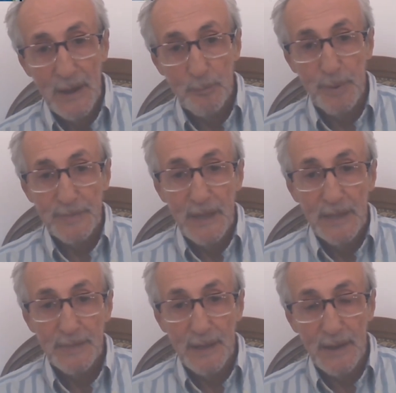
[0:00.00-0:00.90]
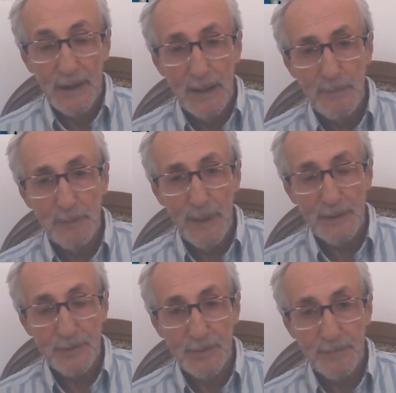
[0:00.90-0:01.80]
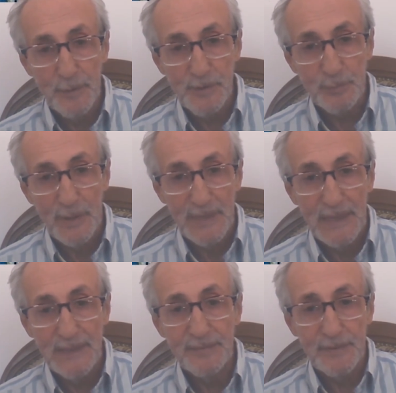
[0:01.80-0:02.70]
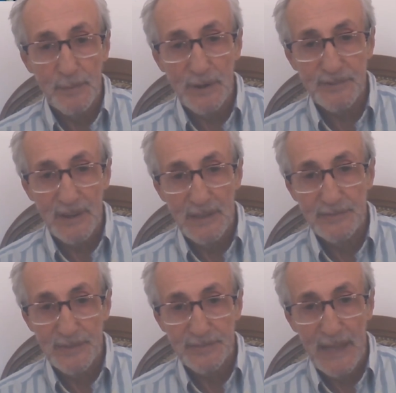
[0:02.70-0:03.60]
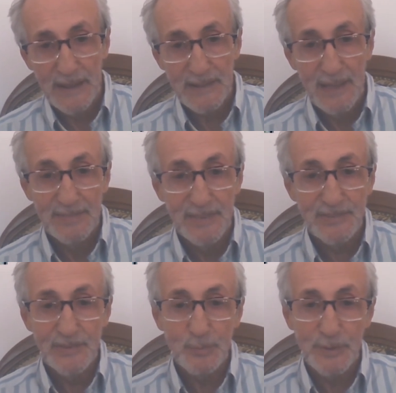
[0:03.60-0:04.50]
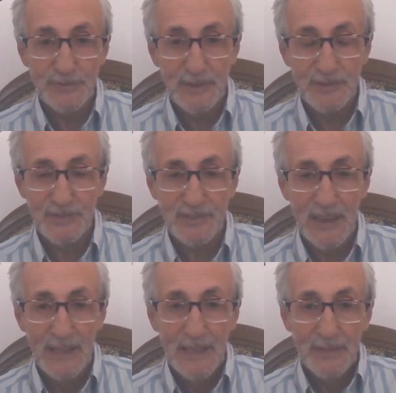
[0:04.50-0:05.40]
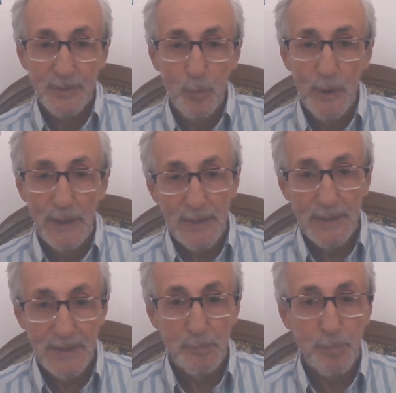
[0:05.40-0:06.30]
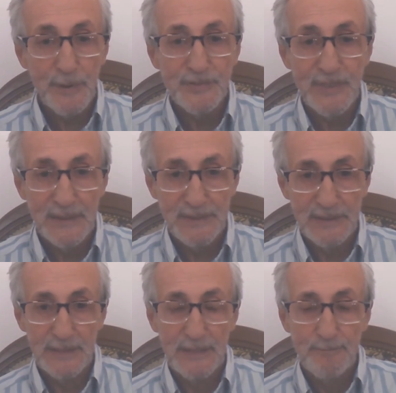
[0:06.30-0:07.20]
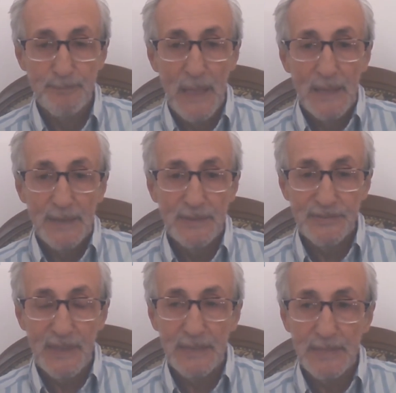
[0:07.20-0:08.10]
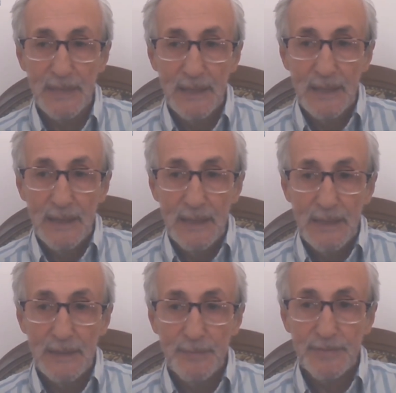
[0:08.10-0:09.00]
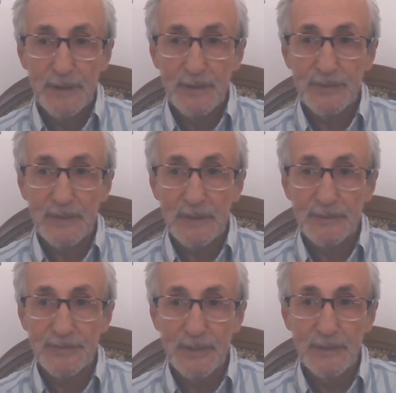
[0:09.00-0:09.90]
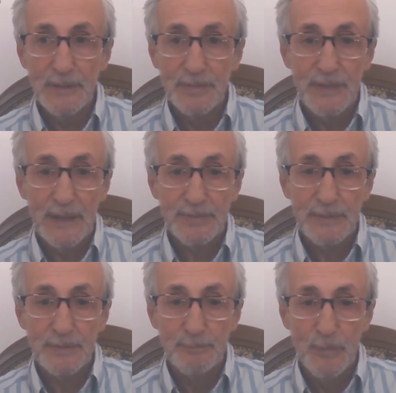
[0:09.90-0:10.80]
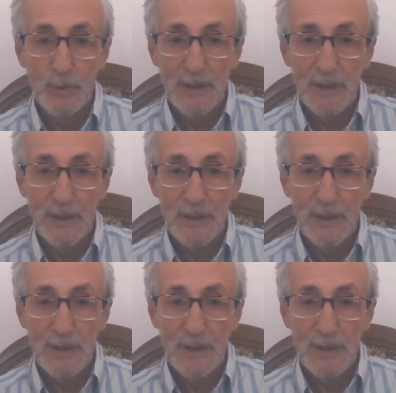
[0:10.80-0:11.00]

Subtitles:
But coming back to the first one, if Russia is attacked, and this is what's interesting, the way he presented it, he said, if there is a signal that nuclear